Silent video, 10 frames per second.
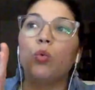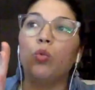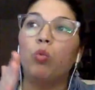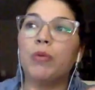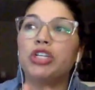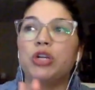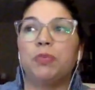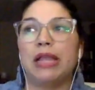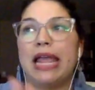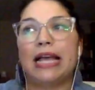what would you
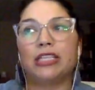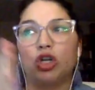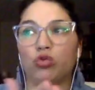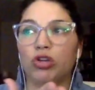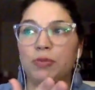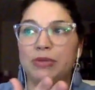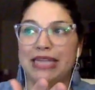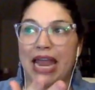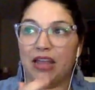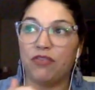plan as a group
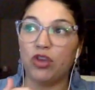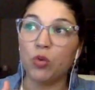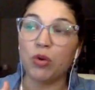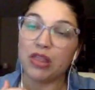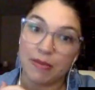date if you were the